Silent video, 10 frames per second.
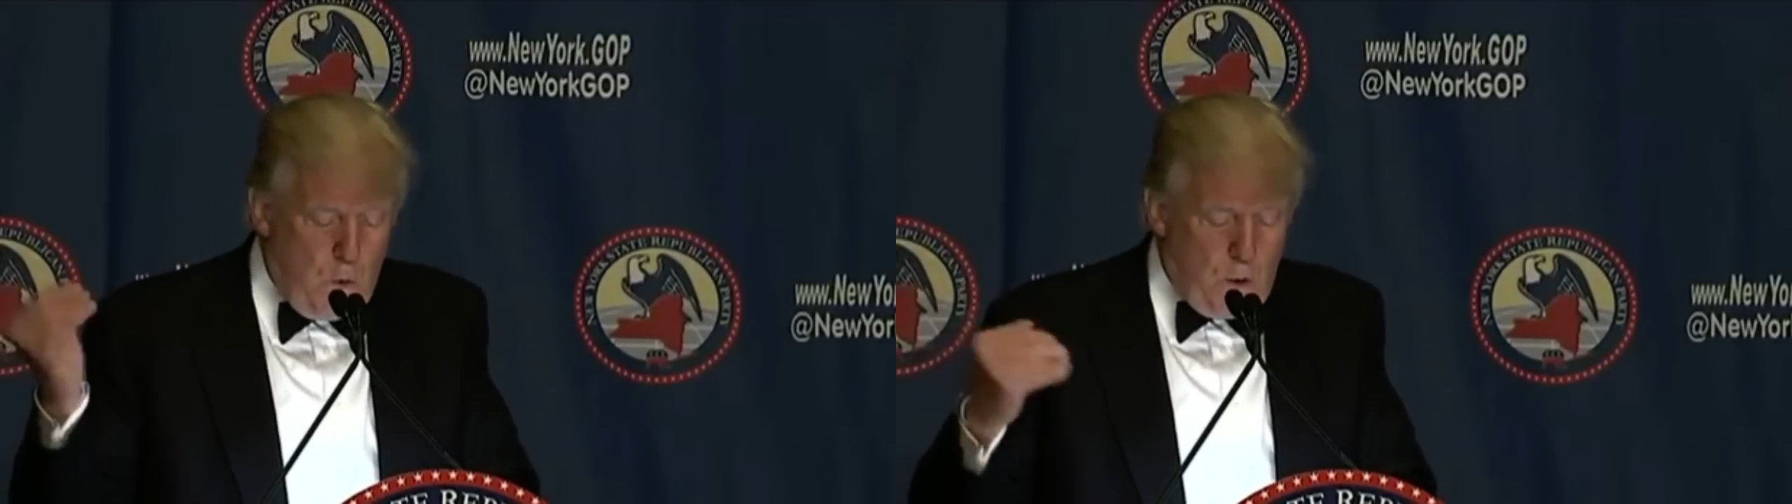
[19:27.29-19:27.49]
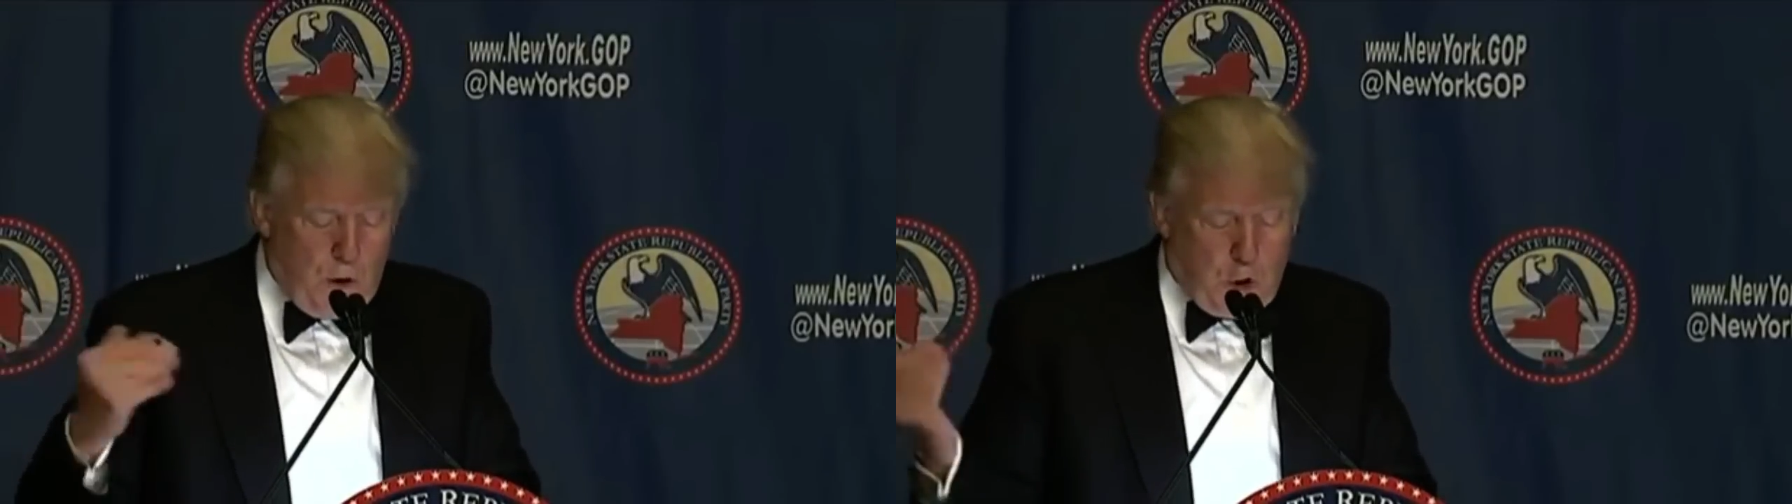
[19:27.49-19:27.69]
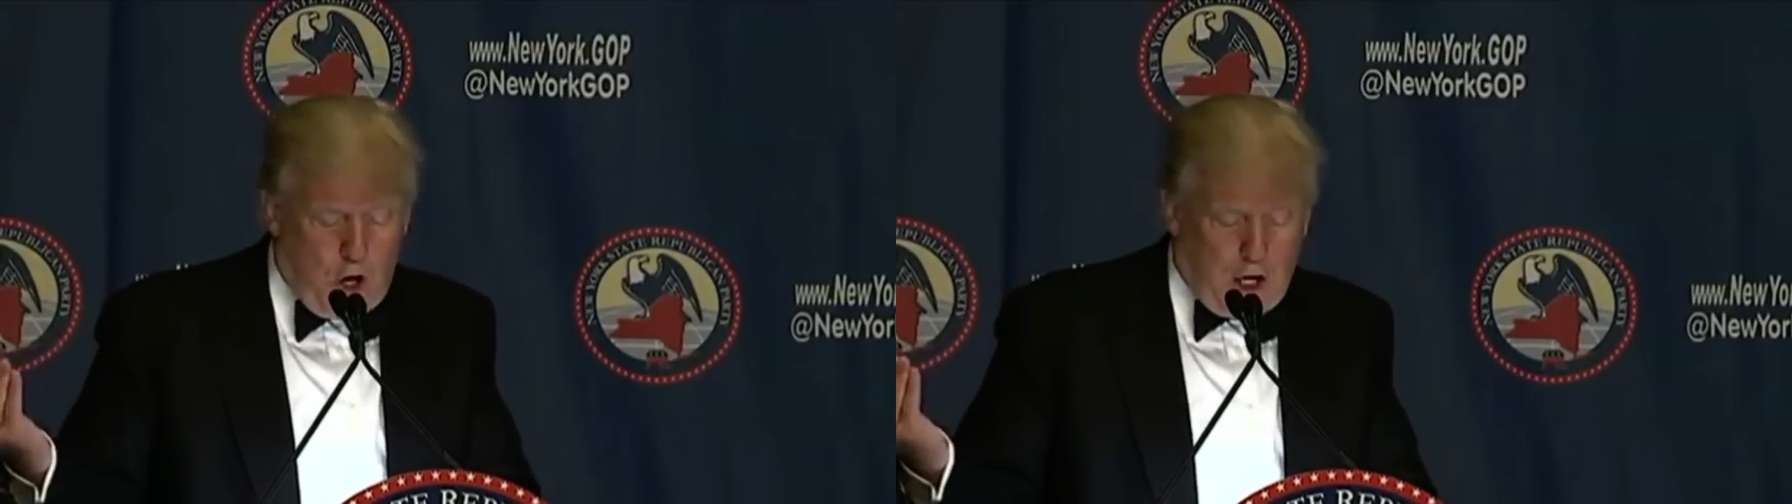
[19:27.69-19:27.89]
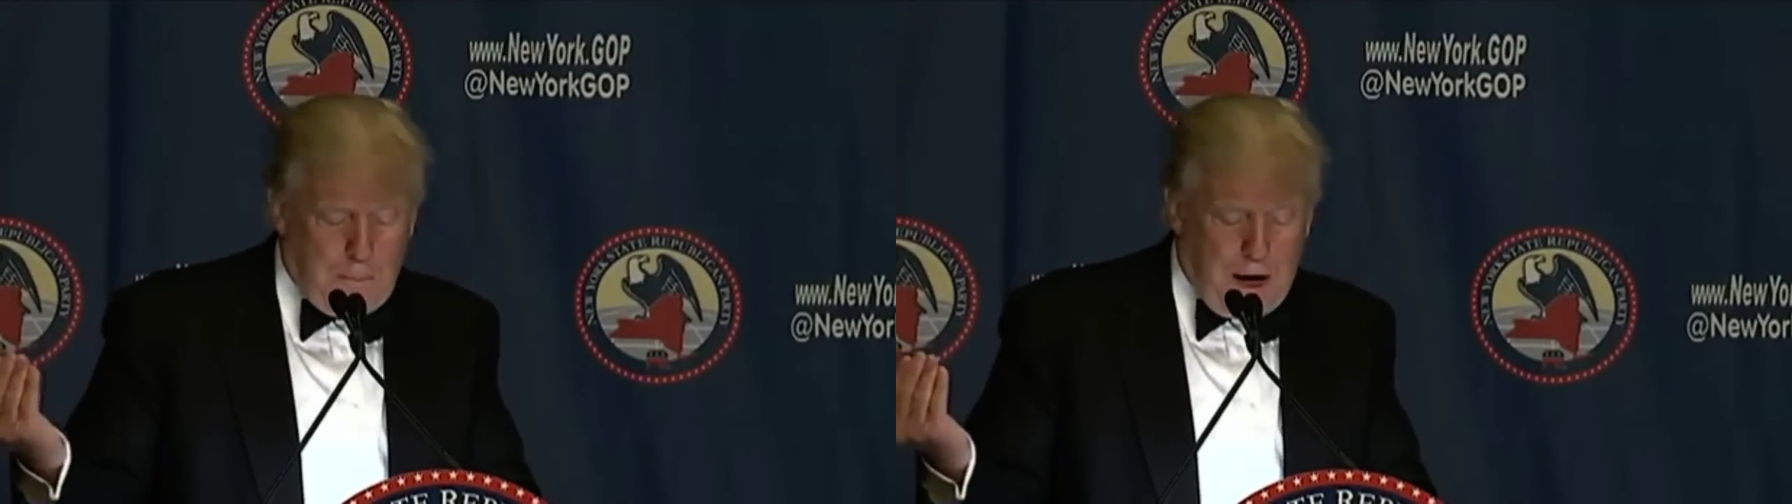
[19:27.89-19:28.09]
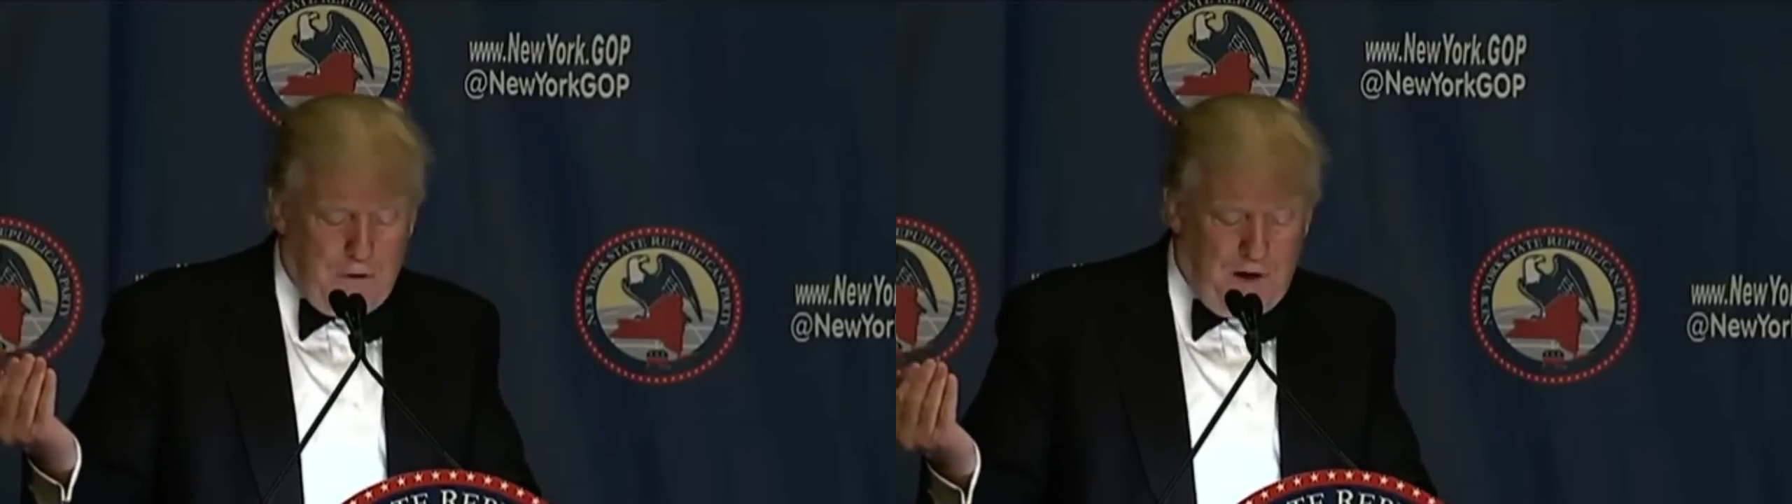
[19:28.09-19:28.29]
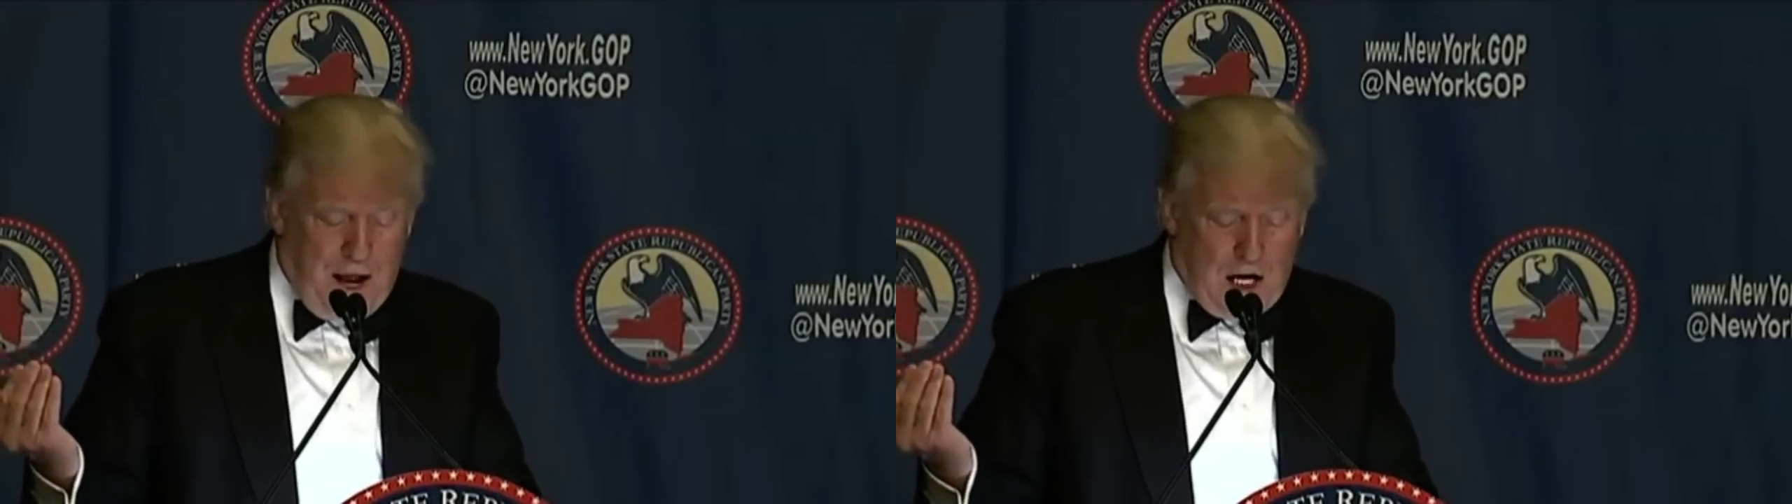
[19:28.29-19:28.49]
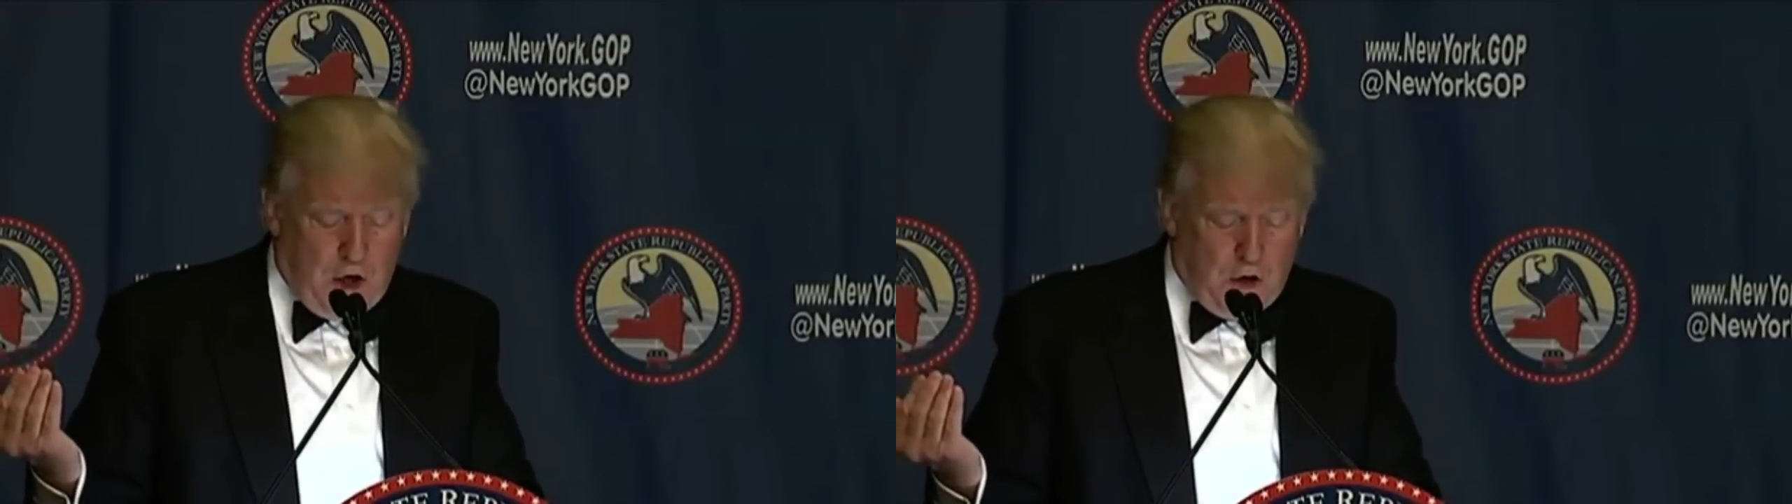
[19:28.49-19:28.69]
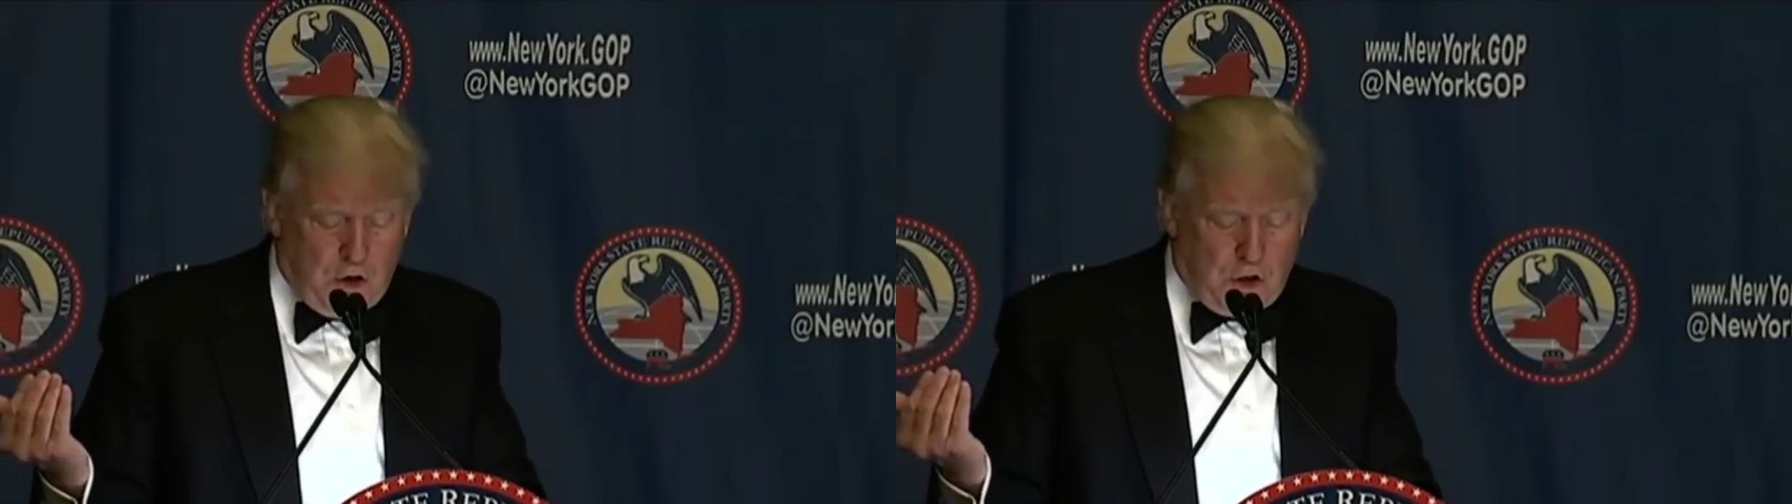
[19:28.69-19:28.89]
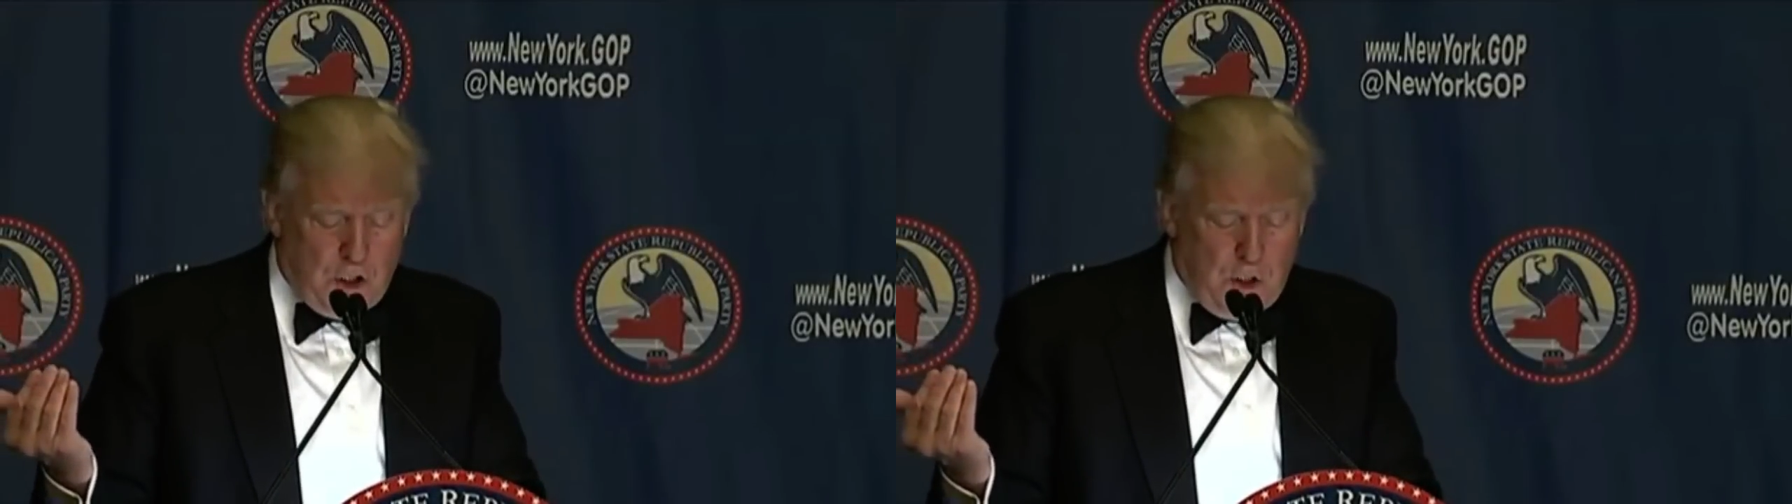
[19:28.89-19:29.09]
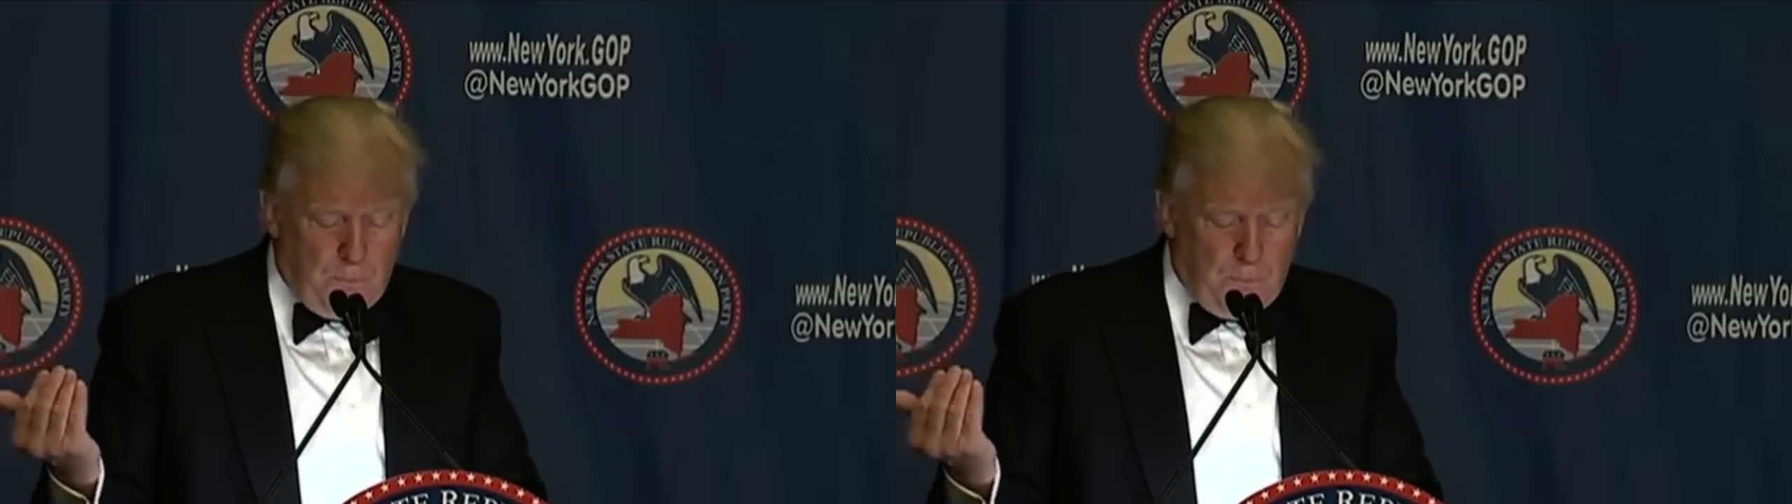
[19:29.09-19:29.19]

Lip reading: when we talk about values,